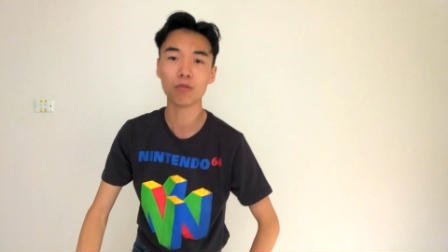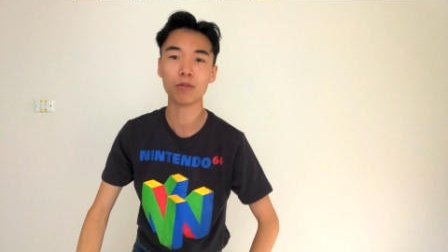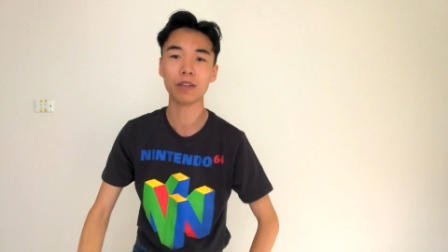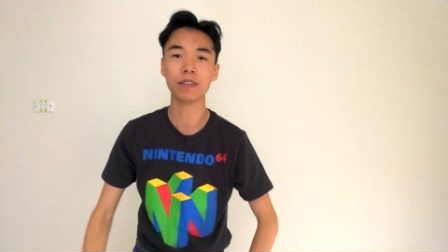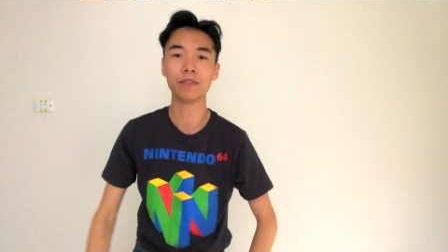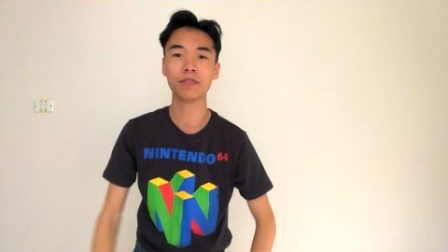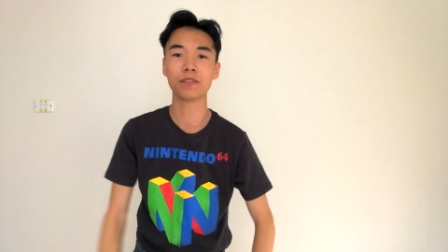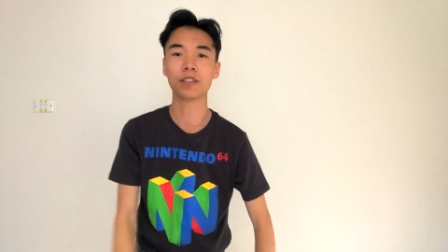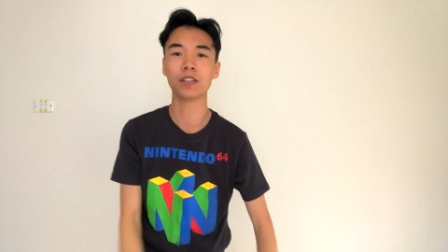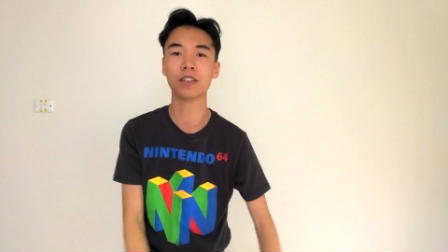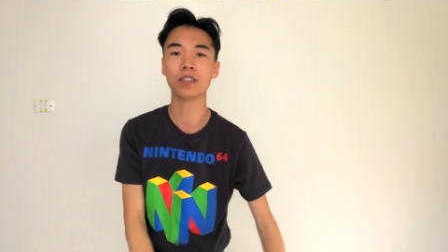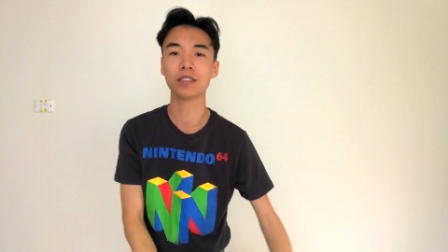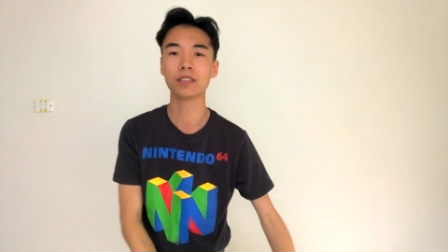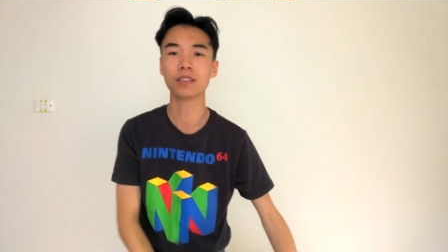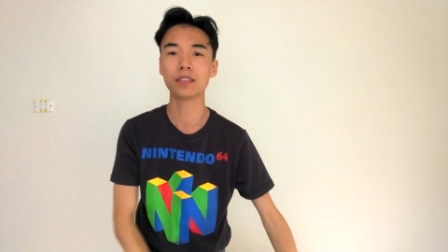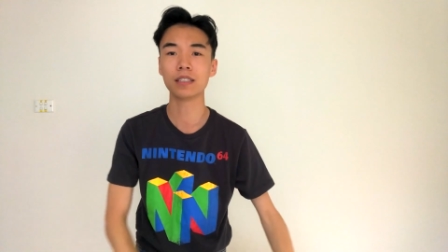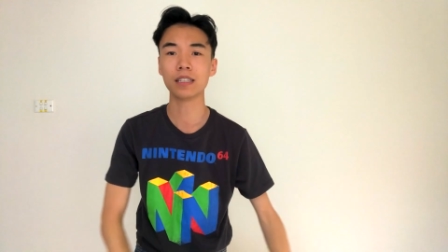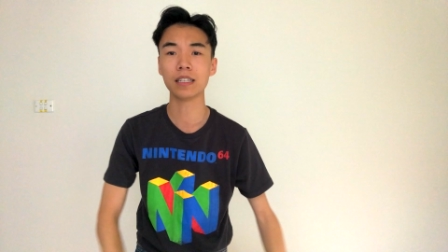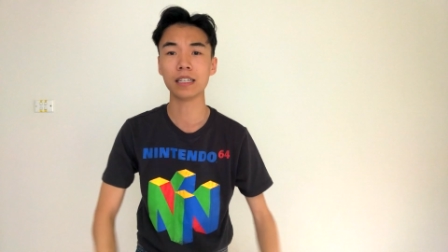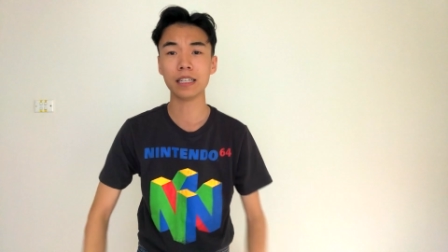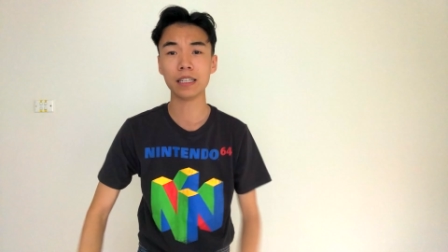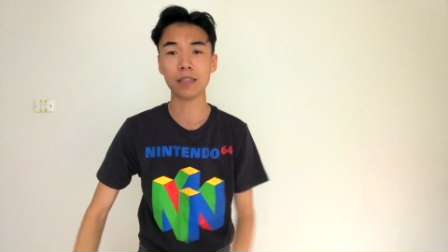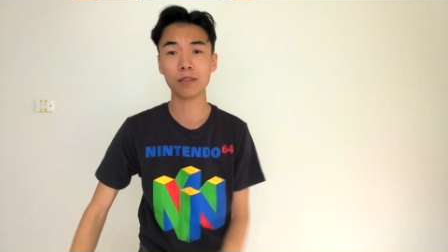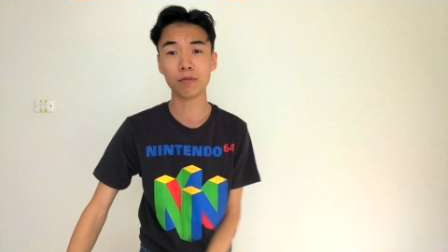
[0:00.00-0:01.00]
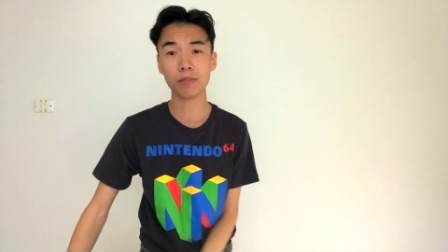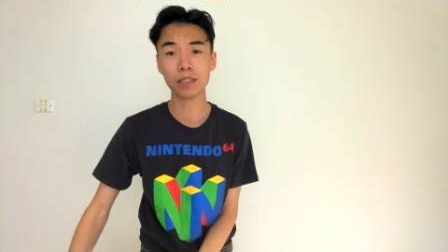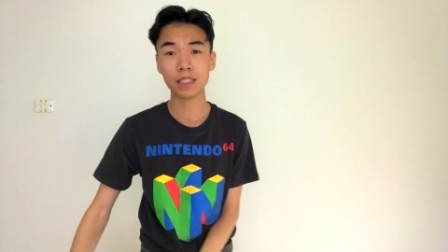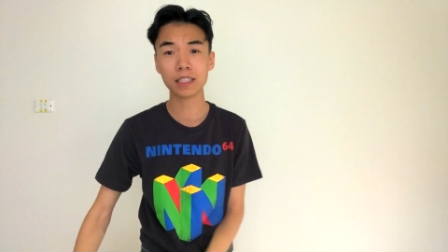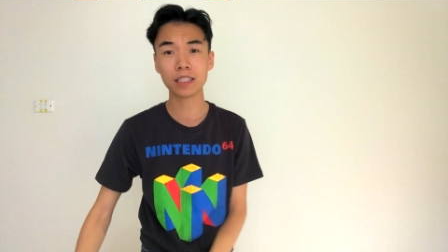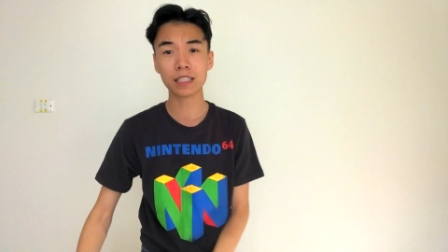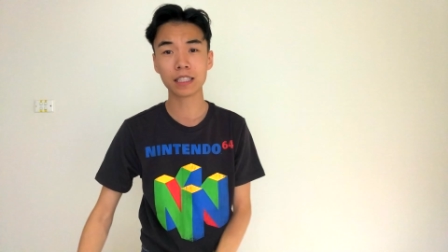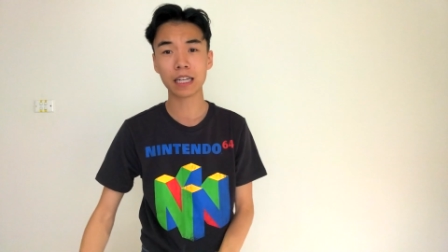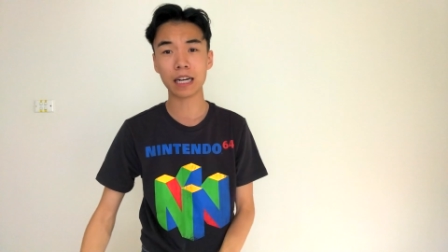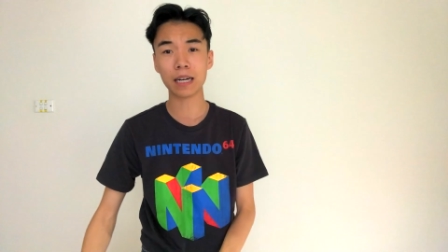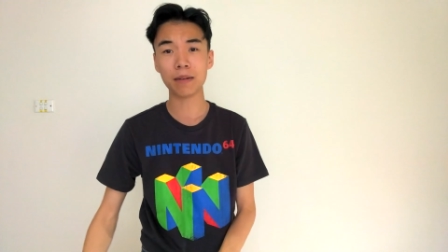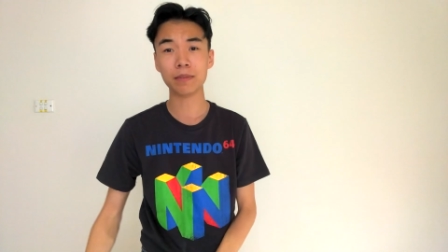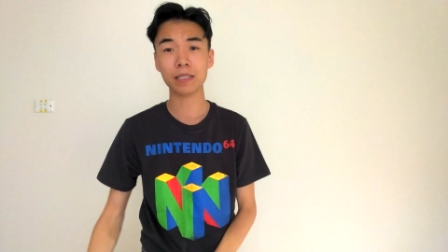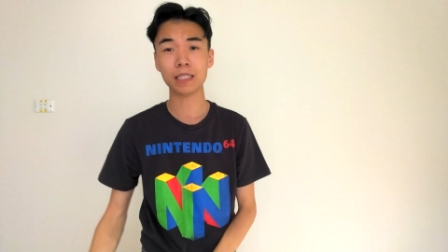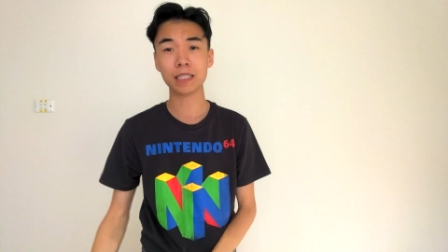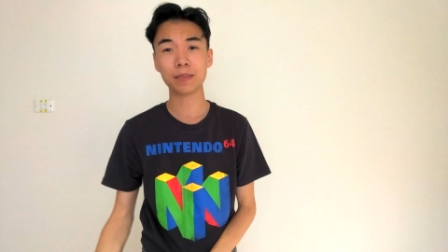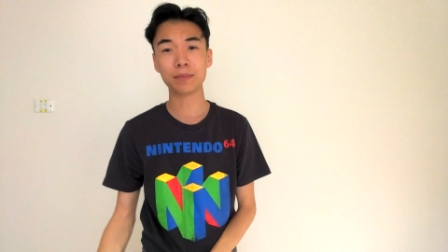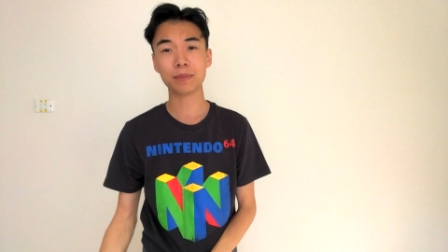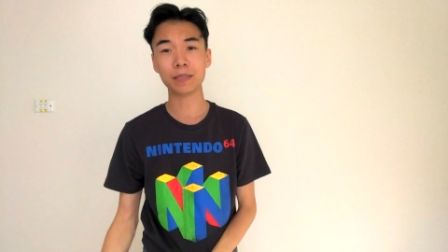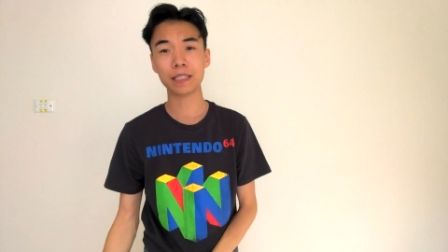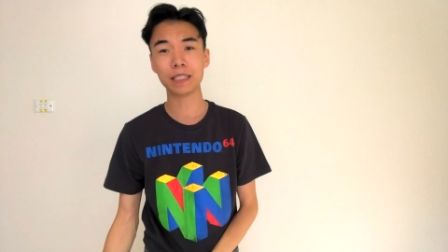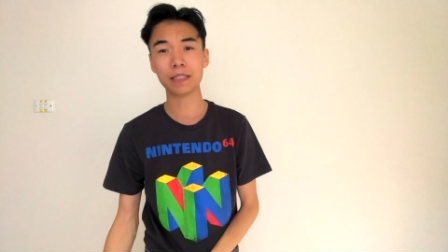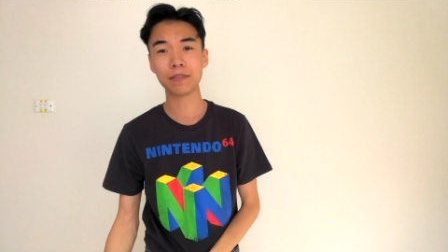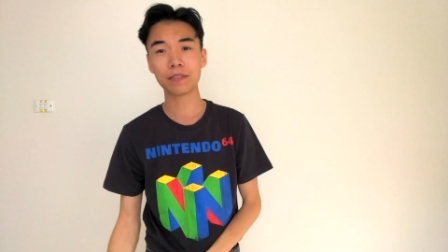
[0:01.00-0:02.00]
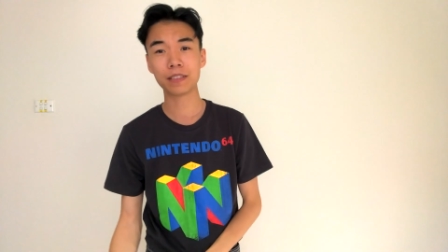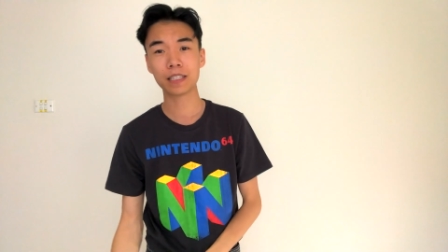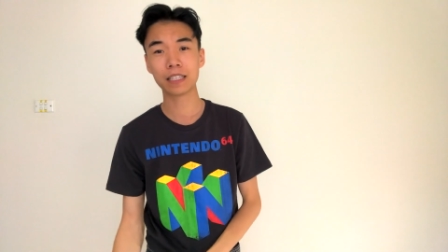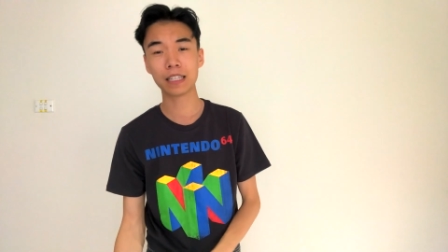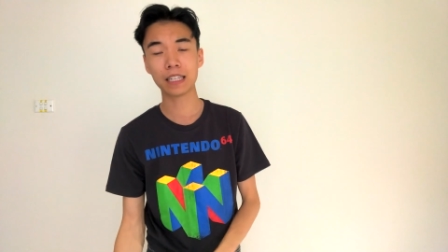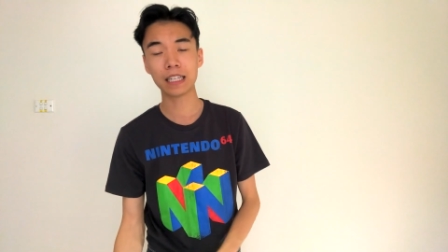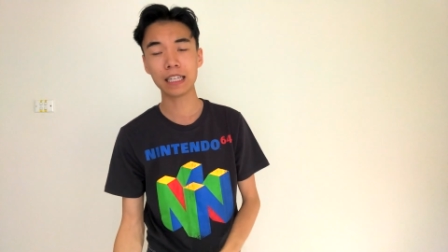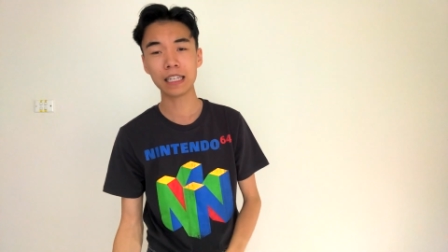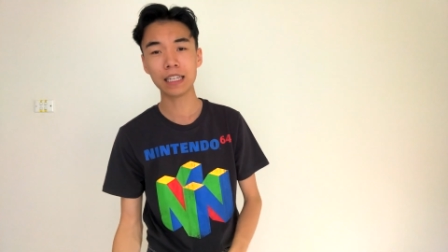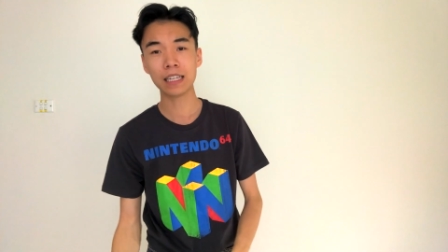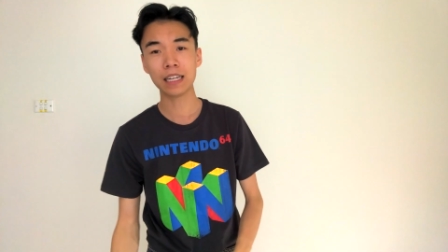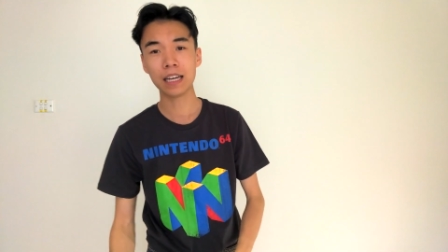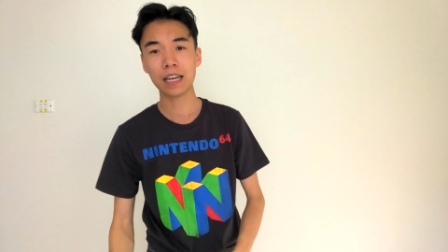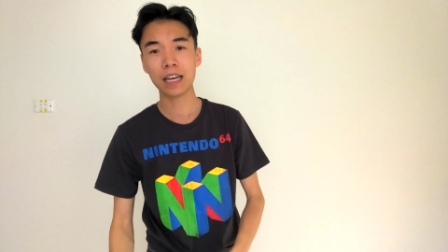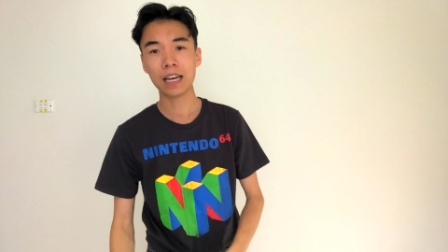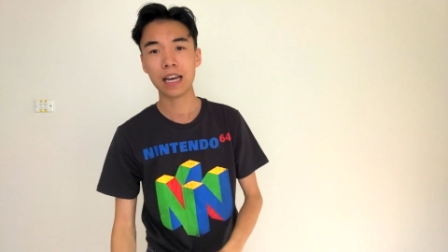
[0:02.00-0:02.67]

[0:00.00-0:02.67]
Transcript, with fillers: we've got a winter garment specifically,